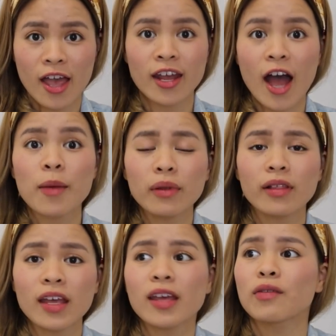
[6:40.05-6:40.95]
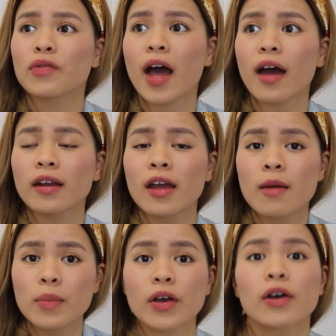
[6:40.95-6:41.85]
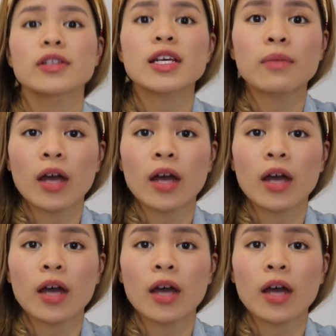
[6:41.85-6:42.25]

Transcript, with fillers: and I believe that because I'm